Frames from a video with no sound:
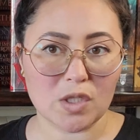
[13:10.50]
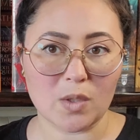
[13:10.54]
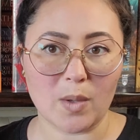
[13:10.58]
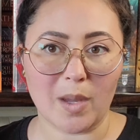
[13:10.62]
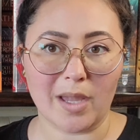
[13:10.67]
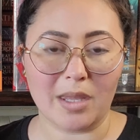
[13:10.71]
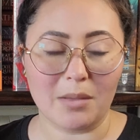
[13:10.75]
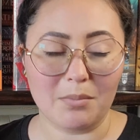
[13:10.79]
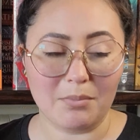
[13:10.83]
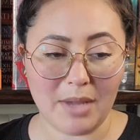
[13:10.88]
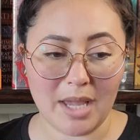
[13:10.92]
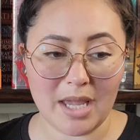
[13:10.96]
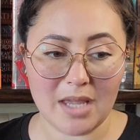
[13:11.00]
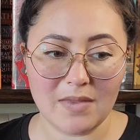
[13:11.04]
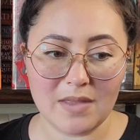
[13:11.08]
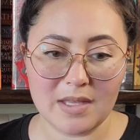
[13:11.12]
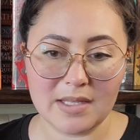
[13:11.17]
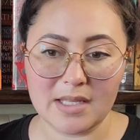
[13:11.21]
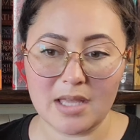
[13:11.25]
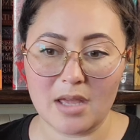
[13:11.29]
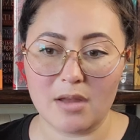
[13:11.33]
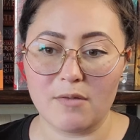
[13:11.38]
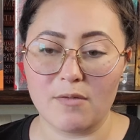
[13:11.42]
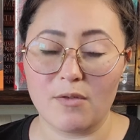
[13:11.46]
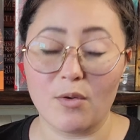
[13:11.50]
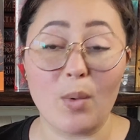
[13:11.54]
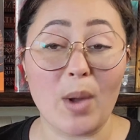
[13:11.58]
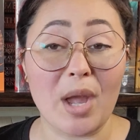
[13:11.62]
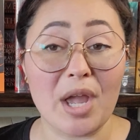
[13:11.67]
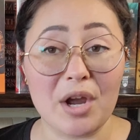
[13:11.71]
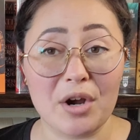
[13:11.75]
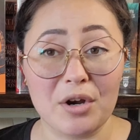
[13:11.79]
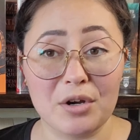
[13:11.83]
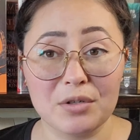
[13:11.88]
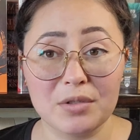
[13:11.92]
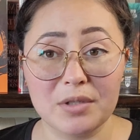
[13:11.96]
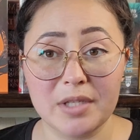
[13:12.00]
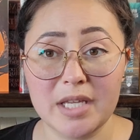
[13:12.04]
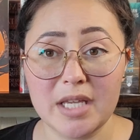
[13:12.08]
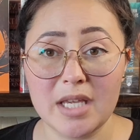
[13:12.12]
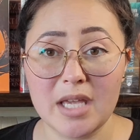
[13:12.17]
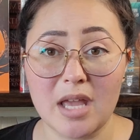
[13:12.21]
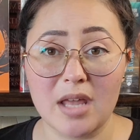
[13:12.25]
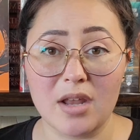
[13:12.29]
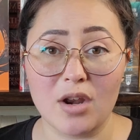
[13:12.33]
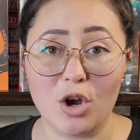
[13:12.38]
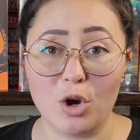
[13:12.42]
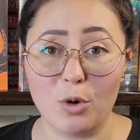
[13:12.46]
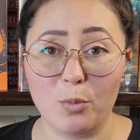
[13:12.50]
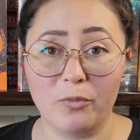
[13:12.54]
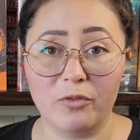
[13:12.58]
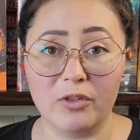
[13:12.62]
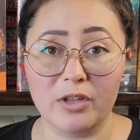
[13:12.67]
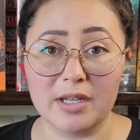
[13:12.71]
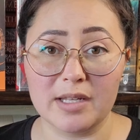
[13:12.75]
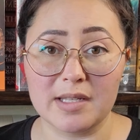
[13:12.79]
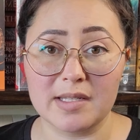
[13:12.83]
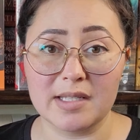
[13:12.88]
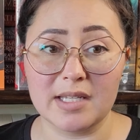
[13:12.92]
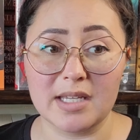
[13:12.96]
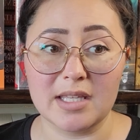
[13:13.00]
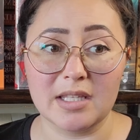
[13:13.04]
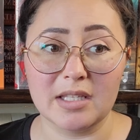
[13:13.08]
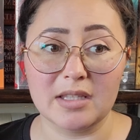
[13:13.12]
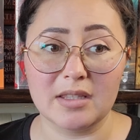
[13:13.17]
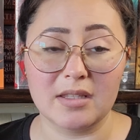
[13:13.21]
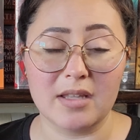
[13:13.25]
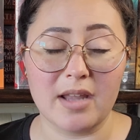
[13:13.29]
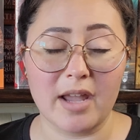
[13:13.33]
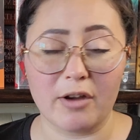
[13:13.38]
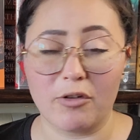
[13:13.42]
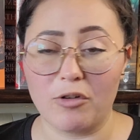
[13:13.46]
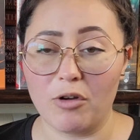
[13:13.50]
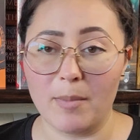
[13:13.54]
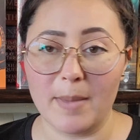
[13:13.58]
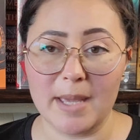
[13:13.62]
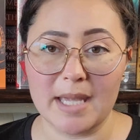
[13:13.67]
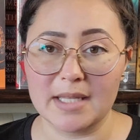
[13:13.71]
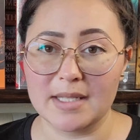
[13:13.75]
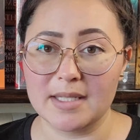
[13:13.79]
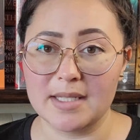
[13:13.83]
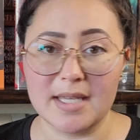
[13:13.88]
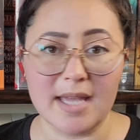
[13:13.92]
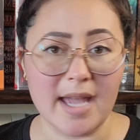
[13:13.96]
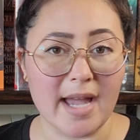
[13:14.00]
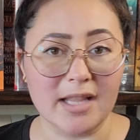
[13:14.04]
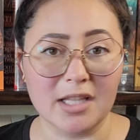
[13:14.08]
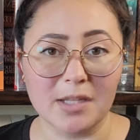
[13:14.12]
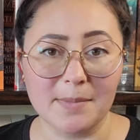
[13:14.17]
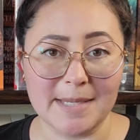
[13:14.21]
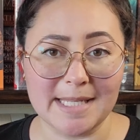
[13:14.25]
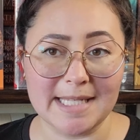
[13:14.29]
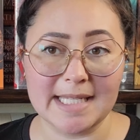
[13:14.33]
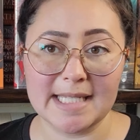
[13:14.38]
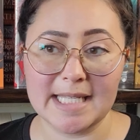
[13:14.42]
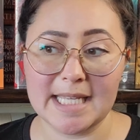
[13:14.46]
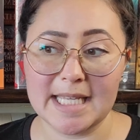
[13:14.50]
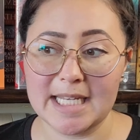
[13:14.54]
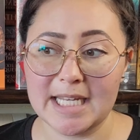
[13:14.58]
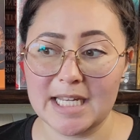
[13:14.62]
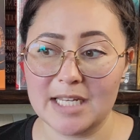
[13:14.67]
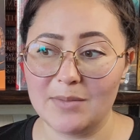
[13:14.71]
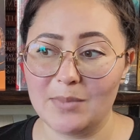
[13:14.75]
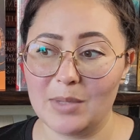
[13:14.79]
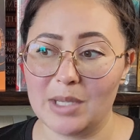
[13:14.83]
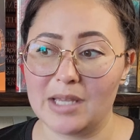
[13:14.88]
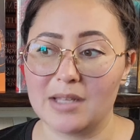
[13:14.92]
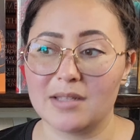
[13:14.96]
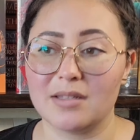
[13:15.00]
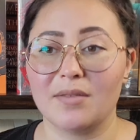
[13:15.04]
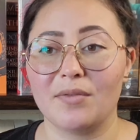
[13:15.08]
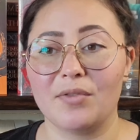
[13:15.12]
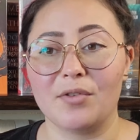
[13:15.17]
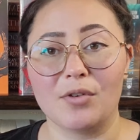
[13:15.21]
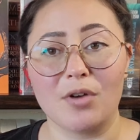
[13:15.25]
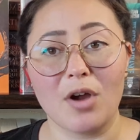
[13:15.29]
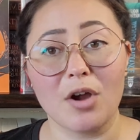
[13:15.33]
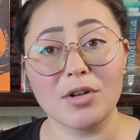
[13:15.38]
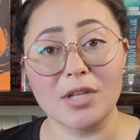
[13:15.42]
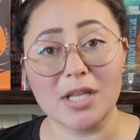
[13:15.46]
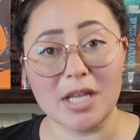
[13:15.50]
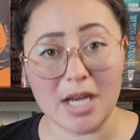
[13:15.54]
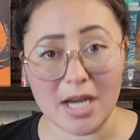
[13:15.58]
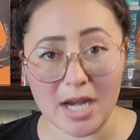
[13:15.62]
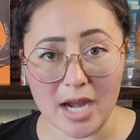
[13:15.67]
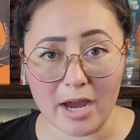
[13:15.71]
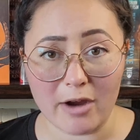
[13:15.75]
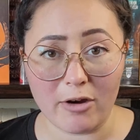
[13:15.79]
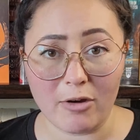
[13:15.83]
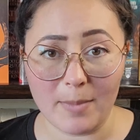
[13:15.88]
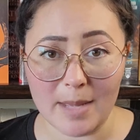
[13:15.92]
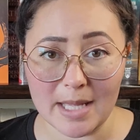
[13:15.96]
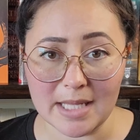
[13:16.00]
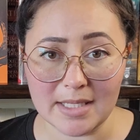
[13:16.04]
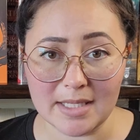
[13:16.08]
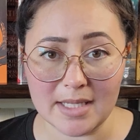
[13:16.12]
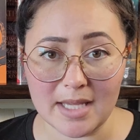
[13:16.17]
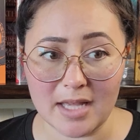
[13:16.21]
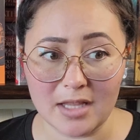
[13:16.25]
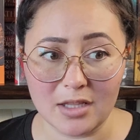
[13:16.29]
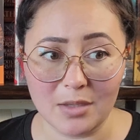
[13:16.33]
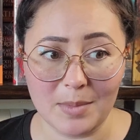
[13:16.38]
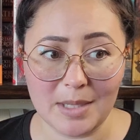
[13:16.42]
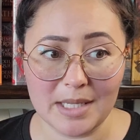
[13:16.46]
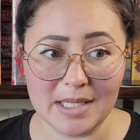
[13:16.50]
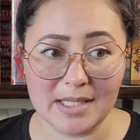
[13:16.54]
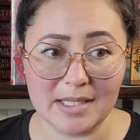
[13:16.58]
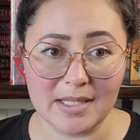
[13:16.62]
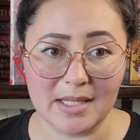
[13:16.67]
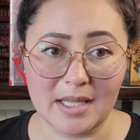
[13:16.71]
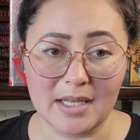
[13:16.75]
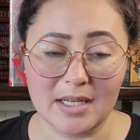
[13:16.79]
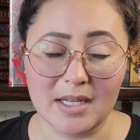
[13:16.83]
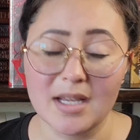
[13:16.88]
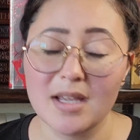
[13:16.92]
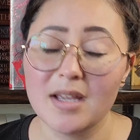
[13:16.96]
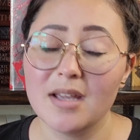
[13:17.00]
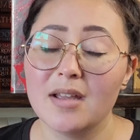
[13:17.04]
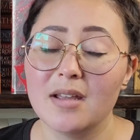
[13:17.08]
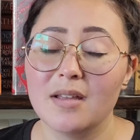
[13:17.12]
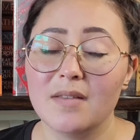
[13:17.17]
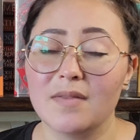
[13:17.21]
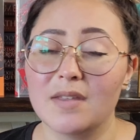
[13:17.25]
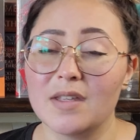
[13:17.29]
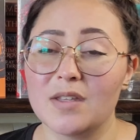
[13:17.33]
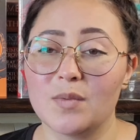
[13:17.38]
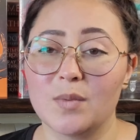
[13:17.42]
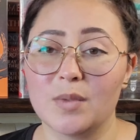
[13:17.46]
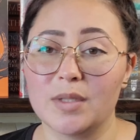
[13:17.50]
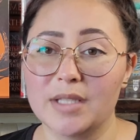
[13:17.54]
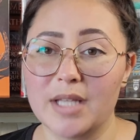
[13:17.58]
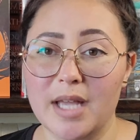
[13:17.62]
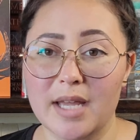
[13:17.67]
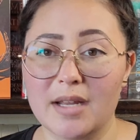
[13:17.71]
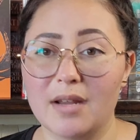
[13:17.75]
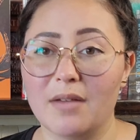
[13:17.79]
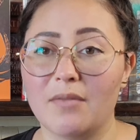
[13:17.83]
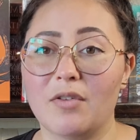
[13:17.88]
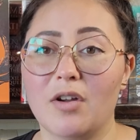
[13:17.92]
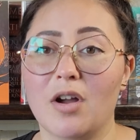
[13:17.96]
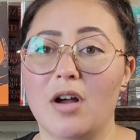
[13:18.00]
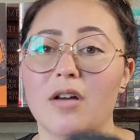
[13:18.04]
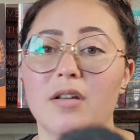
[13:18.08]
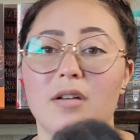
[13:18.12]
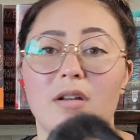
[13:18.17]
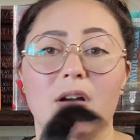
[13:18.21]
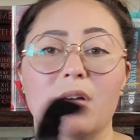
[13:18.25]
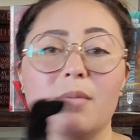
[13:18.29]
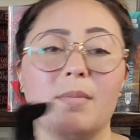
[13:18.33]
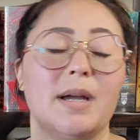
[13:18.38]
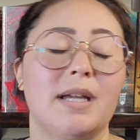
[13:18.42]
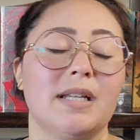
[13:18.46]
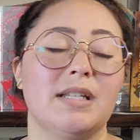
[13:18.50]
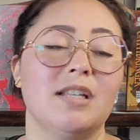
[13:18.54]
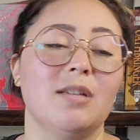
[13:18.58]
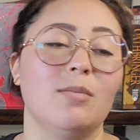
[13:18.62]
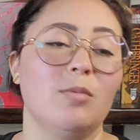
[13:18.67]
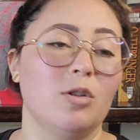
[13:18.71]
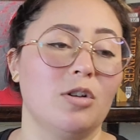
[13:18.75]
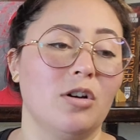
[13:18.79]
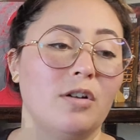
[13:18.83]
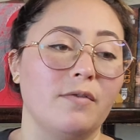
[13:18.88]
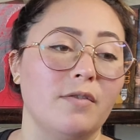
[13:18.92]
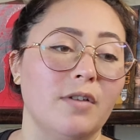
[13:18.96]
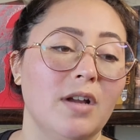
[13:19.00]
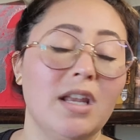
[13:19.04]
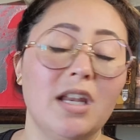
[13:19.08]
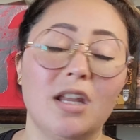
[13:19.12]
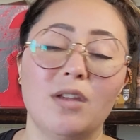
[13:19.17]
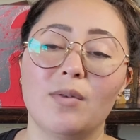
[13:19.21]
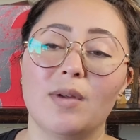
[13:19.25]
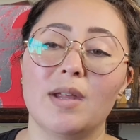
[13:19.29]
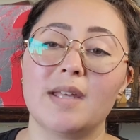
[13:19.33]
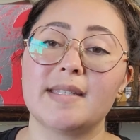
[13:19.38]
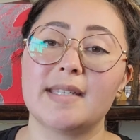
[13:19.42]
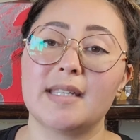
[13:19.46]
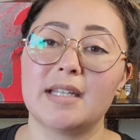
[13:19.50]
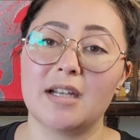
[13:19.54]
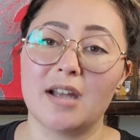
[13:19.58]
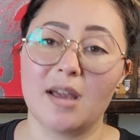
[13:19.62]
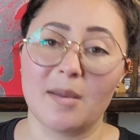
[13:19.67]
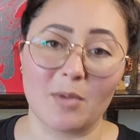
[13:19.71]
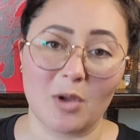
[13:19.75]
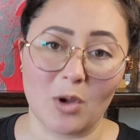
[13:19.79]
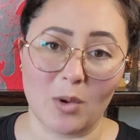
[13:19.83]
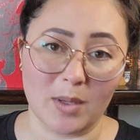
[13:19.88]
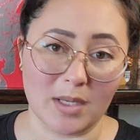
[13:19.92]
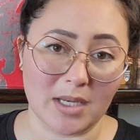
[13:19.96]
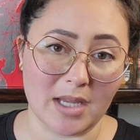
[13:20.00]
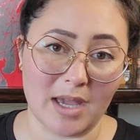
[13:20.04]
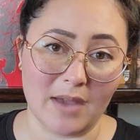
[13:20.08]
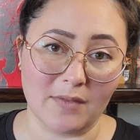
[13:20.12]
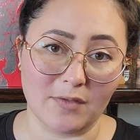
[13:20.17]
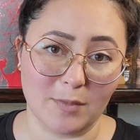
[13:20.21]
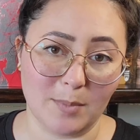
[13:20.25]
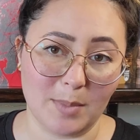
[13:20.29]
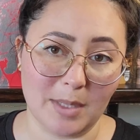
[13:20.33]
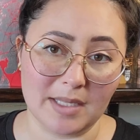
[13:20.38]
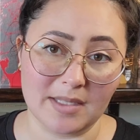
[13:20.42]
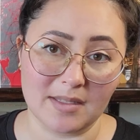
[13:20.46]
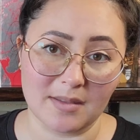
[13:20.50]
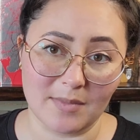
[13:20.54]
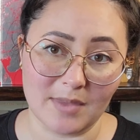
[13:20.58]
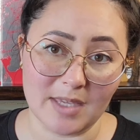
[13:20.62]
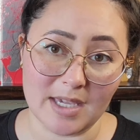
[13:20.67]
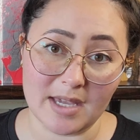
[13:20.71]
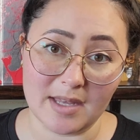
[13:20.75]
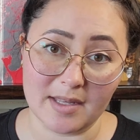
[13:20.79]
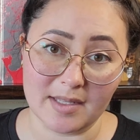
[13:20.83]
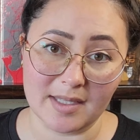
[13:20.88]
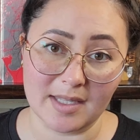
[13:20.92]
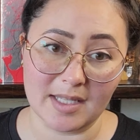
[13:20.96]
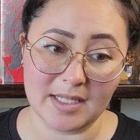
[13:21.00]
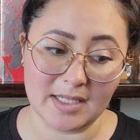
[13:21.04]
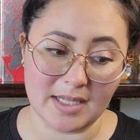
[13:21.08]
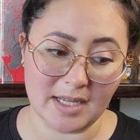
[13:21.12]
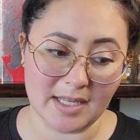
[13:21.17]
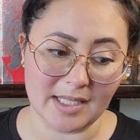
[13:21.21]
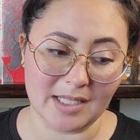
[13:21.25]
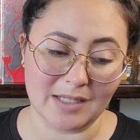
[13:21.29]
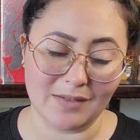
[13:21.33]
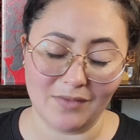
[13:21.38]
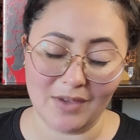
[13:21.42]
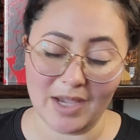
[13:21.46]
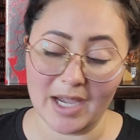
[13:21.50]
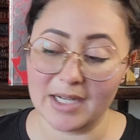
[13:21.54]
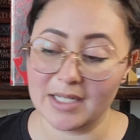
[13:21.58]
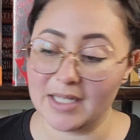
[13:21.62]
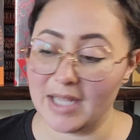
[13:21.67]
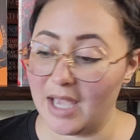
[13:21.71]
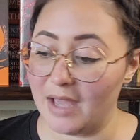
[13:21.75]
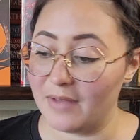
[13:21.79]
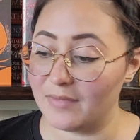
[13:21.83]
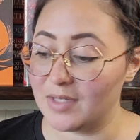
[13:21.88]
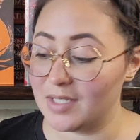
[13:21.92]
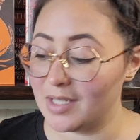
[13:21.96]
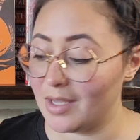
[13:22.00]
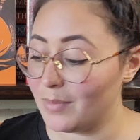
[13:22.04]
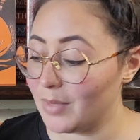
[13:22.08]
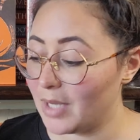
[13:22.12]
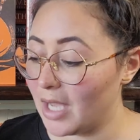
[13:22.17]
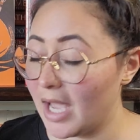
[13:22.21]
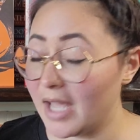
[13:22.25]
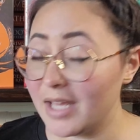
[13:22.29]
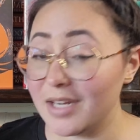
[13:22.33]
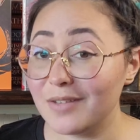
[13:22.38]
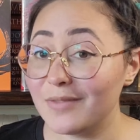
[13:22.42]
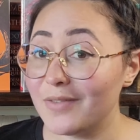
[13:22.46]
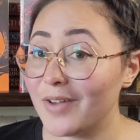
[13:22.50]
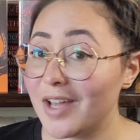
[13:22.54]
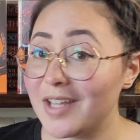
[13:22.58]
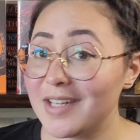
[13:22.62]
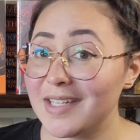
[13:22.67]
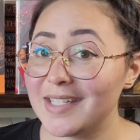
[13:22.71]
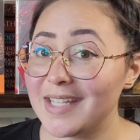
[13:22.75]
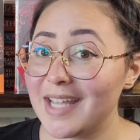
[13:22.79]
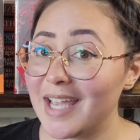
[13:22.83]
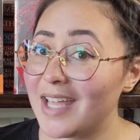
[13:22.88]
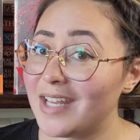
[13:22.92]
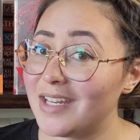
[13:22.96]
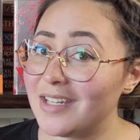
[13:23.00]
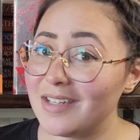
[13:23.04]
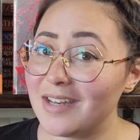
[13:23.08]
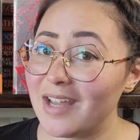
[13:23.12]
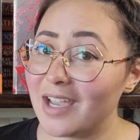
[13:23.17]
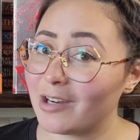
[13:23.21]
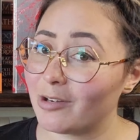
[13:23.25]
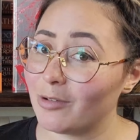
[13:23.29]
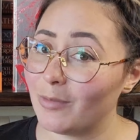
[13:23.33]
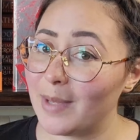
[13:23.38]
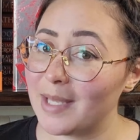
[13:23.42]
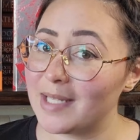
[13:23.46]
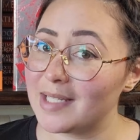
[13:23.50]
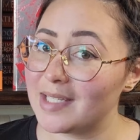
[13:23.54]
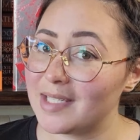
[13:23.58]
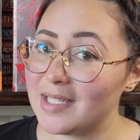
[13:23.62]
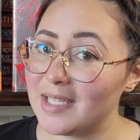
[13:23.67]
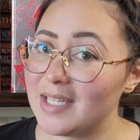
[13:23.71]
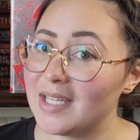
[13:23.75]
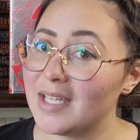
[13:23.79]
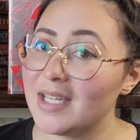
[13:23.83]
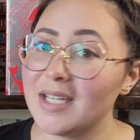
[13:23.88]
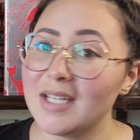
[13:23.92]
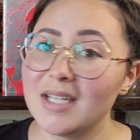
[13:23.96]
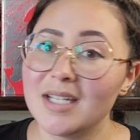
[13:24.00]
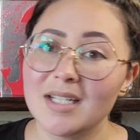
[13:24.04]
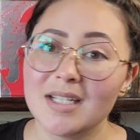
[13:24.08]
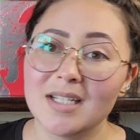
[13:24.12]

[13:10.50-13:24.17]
so I can bang this out of the way early and hopefully see the necromancy elements in it because if there aren't any necromancy elements, then this will not have gone on my TBR for any reason and I'm going to have to pick something else that does in fact have some kind of undead necromancy